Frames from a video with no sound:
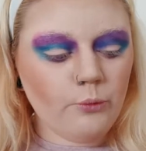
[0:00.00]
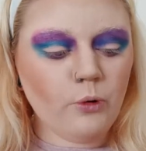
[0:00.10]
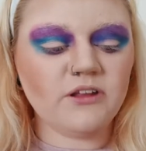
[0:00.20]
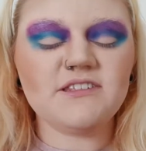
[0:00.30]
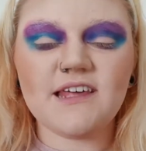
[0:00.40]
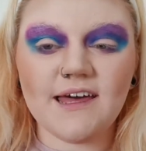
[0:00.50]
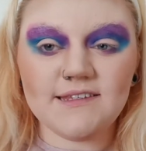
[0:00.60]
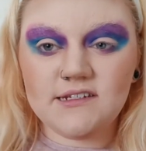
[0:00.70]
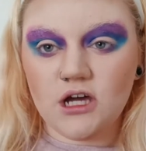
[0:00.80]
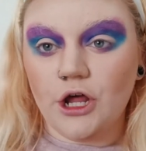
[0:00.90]
once that
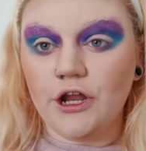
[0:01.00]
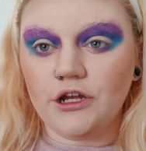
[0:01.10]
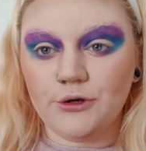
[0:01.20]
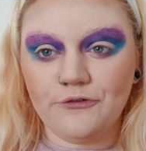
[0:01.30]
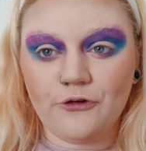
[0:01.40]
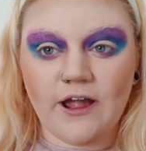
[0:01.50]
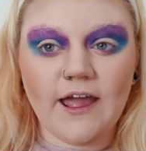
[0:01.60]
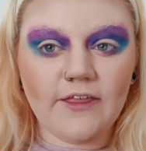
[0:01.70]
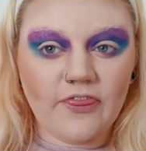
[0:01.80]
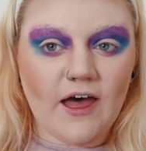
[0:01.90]
is done and you've
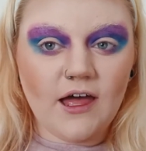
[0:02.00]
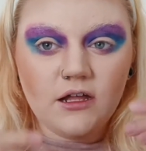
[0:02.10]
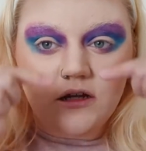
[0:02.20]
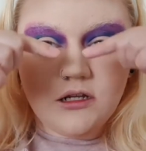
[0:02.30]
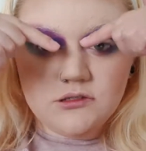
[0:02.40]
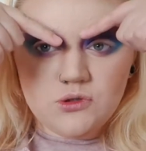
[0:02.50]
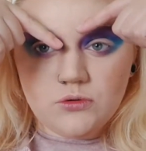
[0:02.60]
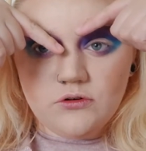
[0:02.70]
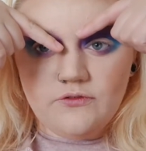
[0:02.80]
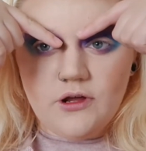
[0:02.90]
created that
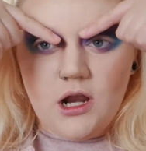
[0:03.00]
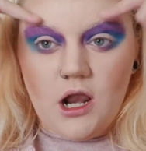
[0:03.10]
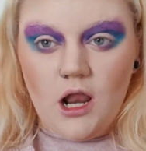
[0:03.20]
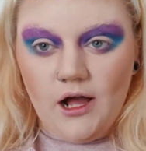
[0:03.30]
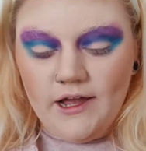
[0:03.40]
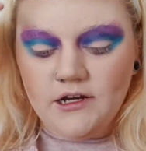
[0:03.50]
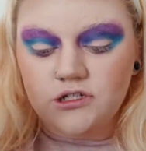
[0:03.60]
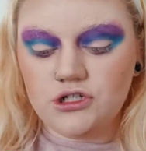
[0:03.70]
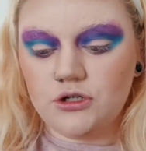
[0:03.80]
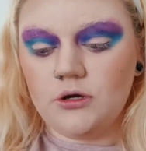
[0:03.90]
sort of
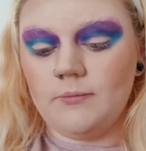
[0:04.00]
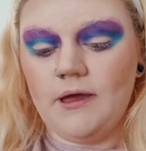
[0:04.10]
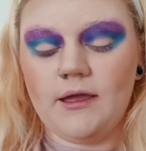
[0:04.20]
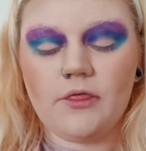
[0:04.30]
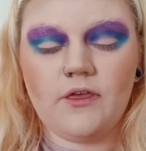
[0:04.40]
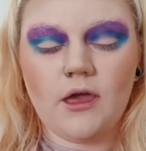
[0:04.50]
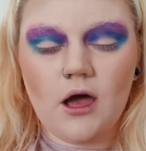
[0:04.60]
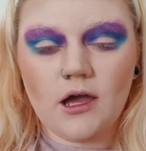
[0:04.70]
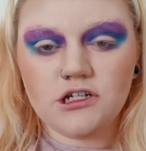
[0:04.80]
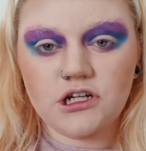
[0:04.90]
line to make the
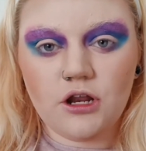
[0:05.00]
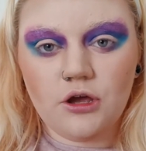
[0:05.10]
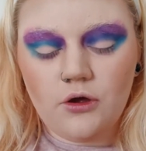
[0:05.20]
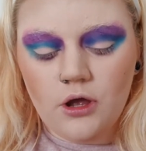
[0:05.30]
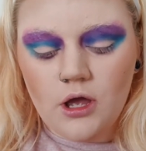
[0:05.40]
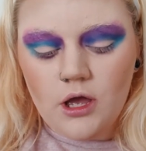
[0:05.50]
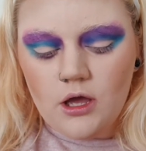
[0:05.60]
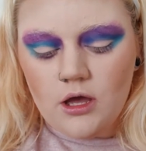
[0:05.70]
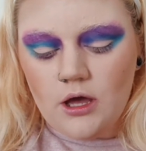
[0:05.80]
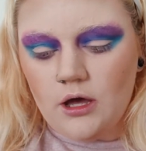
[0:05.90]
eyeshadow,
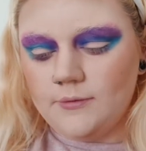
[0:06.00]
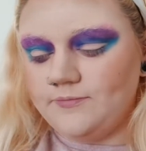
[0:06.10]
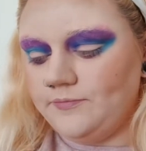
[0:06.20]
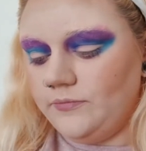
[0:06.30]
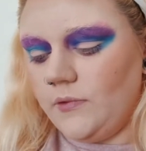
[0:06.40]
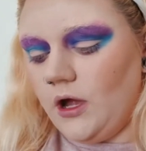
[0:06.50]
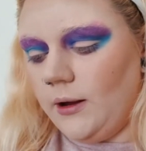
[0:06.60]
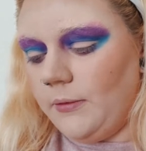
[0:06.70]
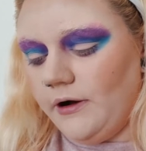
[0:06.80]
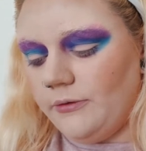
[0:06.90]

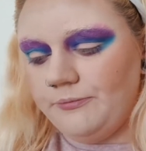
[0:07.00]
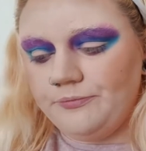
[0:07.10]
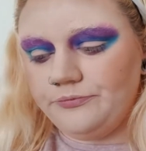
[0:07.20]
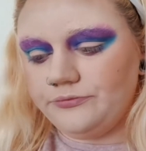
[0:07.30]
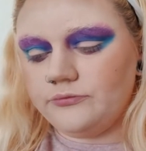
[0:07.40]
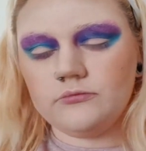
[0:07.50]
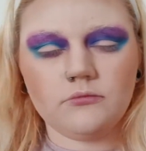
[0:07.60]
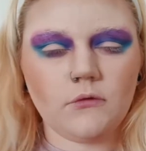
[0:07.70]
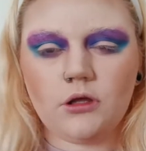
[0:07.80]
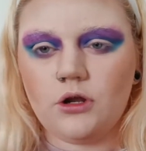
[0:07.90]
eyebrow,
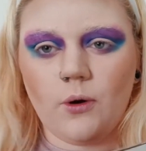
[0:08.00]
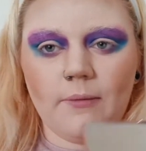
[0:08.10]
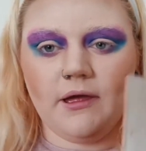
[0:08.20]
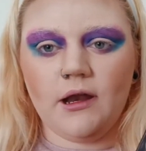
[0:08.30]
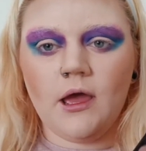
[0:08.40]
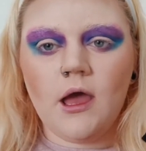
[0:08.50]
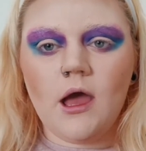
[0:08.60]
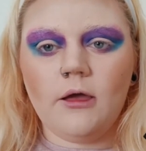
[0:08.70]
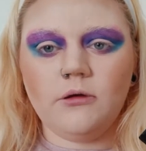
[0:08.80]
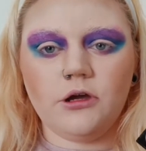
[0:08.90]
you know what I mean.
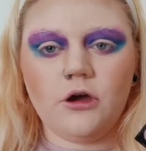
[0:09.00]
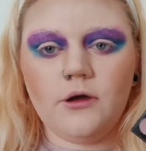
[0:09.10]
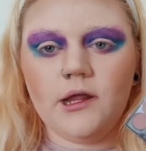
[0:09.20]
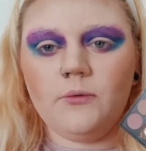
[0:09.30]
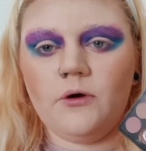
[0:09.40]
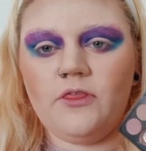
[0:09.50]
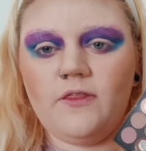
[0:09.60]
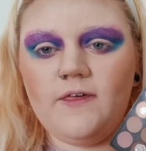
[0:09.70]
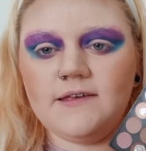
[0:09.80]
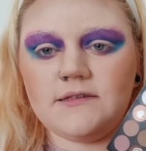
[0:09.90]
I'm gonna go in
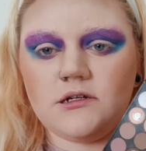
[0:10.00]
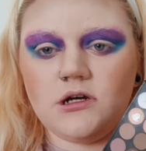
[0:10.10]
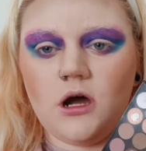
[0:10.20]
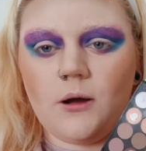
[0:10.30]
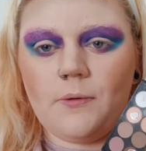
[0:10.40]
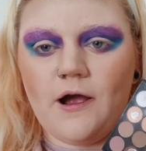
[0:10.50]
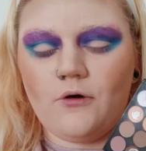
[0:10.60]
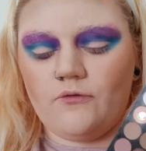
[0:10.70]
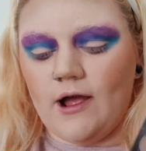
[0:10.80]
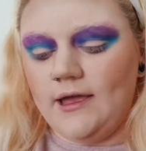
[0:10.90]
with this dark
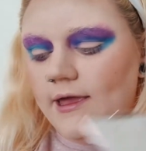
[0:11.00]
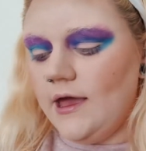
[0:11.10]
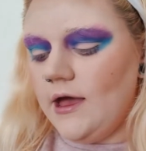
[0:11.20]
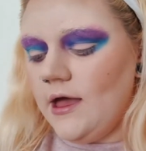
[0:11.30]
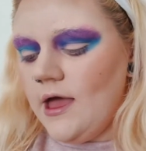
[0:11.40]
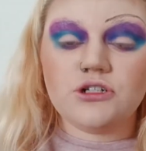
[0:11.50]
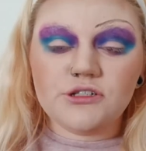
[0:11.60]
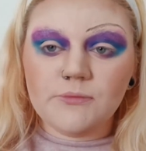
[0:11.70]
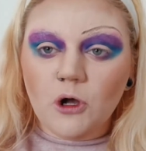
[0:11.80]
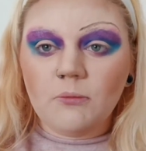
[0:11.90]
brown right here,
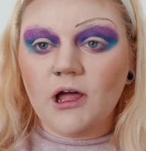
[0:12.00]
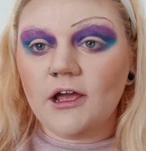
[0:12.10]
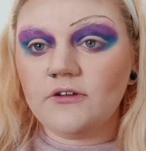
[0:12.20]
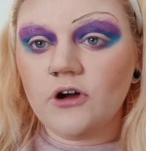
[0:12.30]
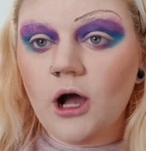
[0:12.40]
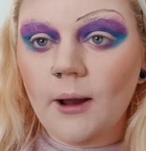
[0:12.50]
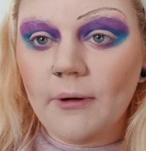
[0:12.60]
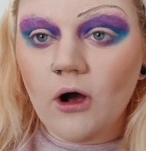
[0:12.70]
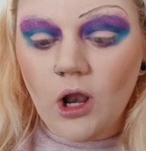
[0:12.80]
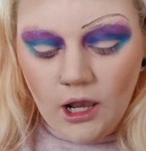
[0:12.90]
just the bottom line of your
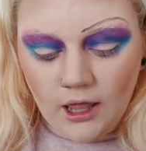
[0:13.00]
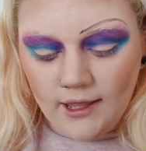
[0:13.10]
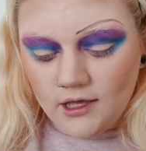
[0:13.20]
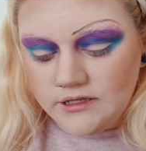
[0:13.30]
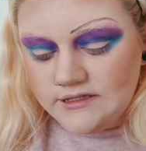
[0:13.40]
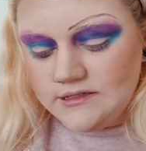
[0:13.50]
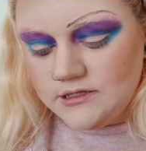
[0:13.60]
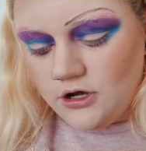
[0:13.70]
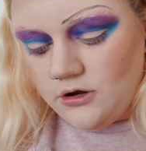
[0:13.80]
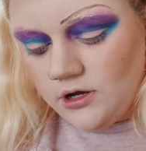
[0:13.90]
eyebrow like
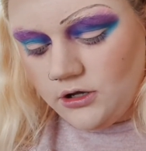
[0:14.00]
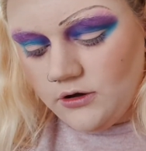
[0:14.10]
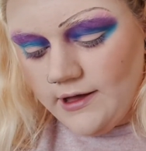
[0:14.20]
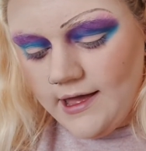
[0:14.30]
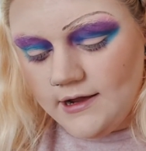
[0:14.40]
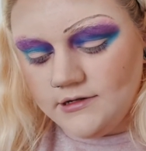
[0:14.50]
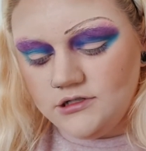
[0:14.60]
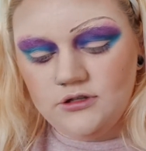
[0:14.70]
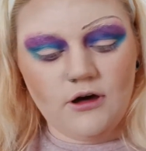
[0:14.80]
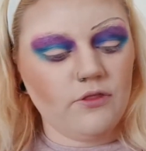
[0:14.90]
so, and go ahead
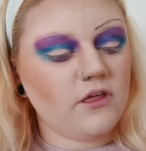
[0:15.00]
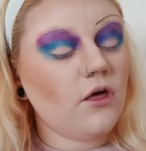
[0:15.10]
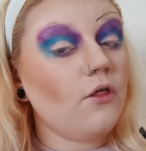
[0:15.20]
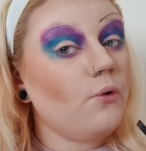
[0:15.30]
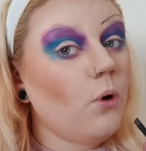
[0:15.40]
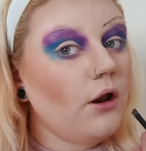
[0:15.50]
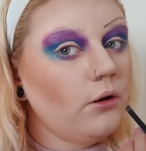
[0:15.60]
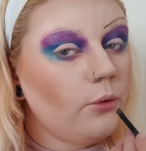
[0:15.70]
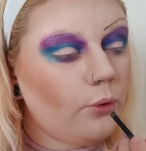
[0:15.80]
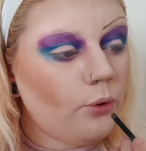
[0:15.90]
and do that on the other one